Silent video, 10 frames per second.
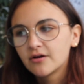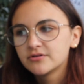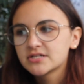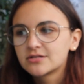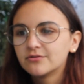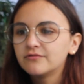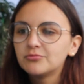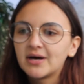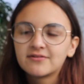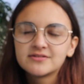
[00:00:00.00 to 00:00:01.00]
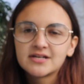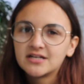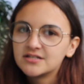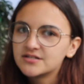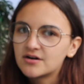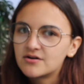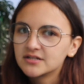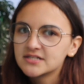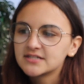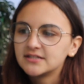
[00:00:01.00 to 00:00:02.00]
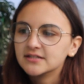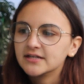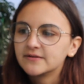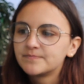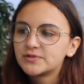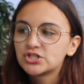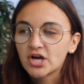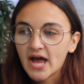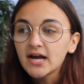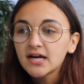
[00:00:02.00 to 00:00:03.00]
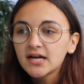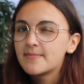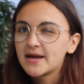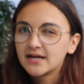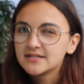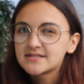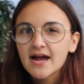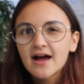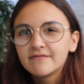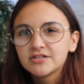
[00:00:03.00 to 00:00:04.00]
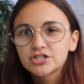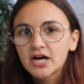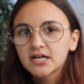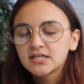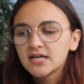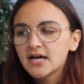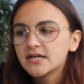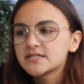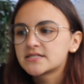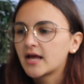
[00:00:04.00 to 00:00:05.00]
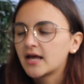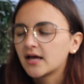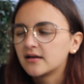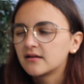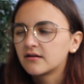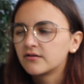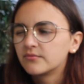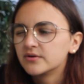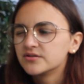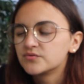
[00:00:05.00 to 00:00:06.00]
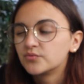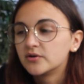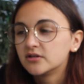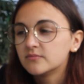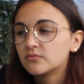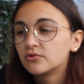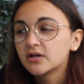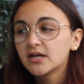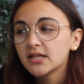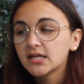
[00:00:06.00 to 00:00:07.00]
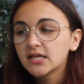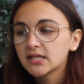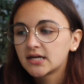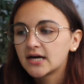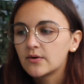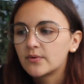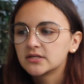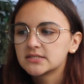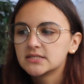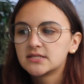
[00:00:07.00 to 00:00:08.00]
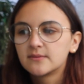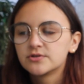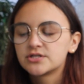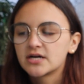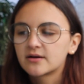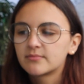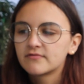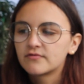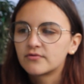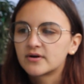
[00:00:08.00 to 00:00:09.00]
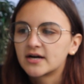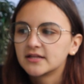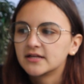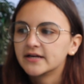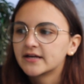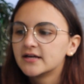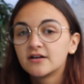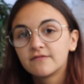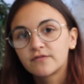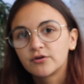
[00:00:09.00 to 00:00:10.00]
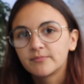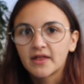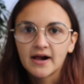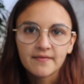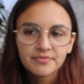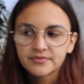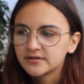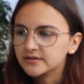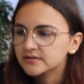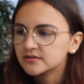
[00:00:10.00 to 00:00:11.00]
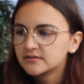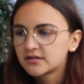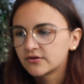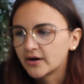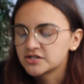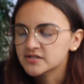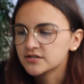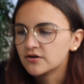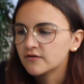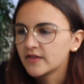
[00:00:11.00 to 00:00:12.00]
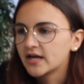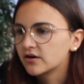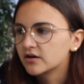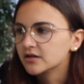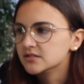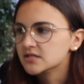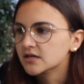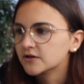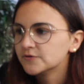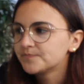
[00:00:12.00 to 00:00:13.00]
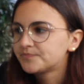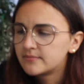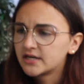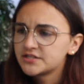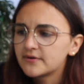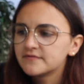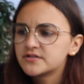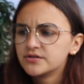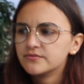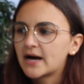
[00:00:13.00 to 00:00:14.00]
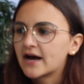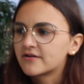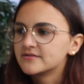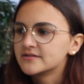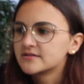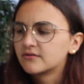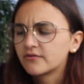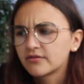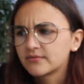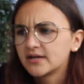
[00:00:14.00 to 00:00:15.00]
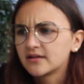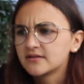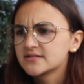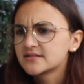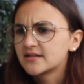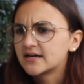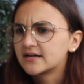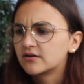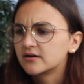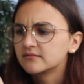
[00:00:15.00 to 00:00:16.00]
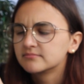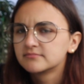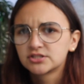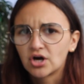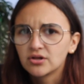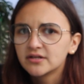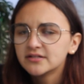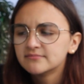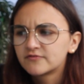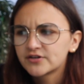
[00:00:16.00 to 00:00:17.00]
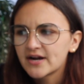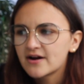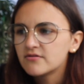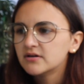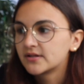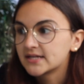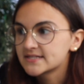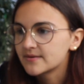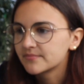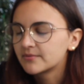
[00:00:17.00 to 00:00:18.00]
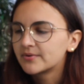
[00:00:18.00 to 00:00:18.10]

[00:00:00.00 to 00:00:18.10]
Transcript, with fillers: There's still a few patterns I need to honestly like check. The pants I haven't checked yet and there was one more I think that I wanted to double check before I like confirm that the corrections and all of that are good to go. But I do have two patterns or three at least that are solid for now so that's something.